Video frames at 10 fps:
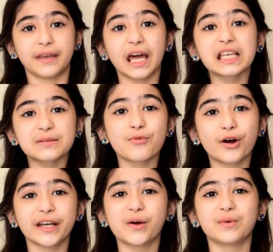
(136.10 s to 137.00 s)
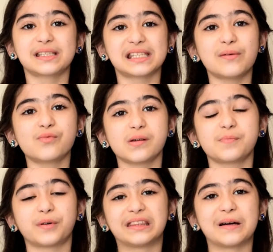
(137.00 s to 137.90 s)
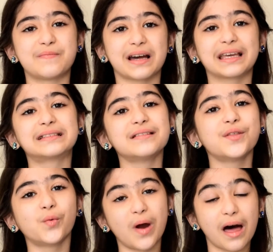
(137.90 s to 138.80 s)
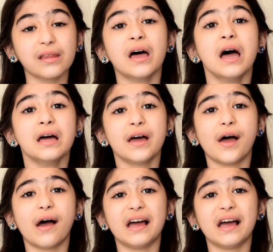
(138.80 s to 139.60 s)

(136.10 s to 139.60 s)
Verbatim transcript: next morning, when someone put the bucket in the well, uh,